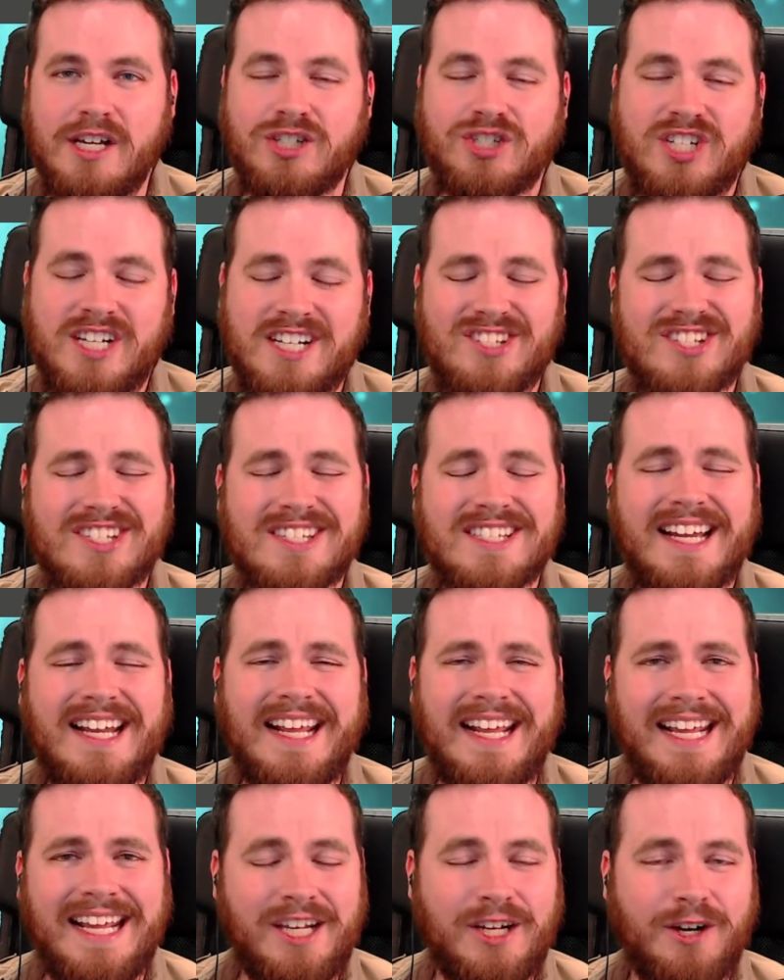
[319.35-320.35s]
She's just gonna
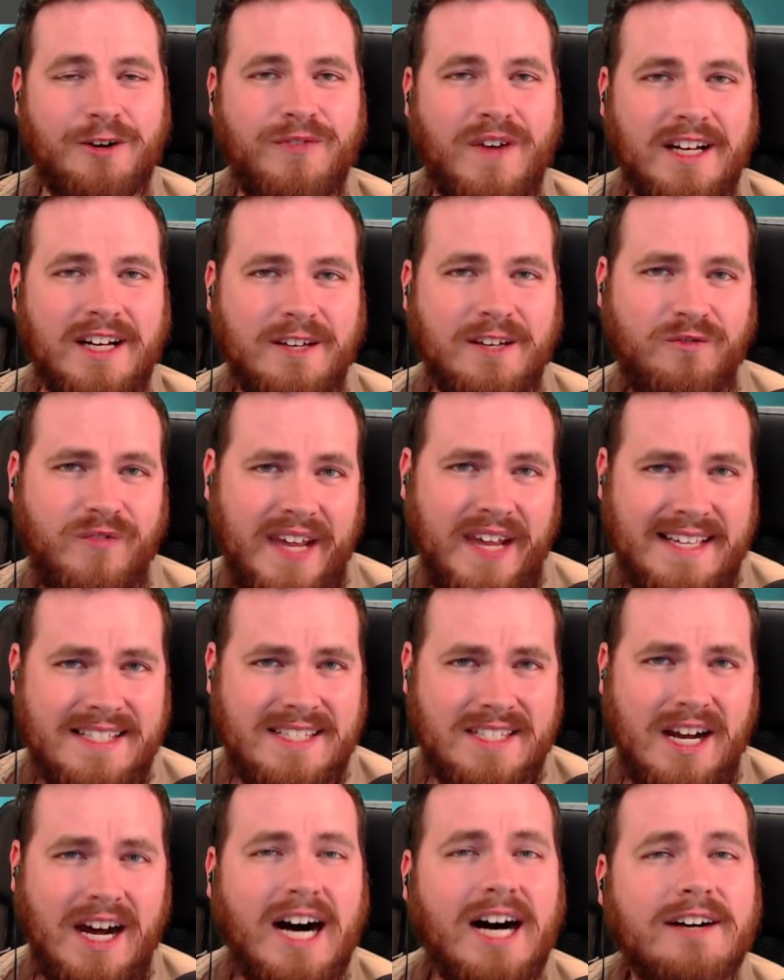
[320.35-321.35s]
eat your fucking face
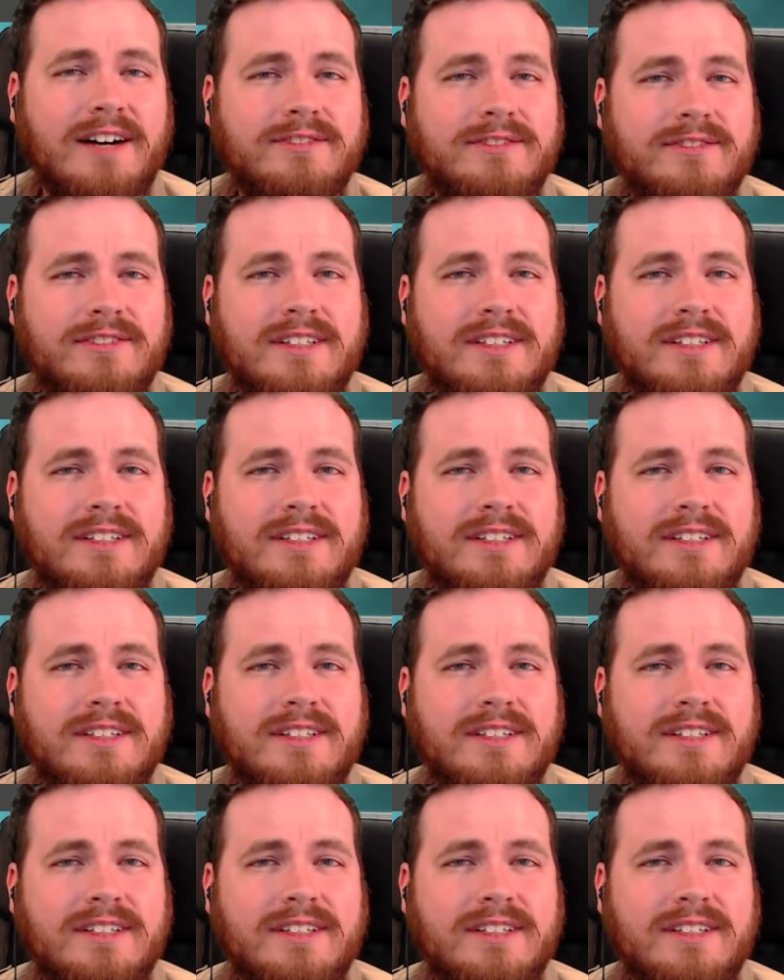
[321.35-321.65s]
off.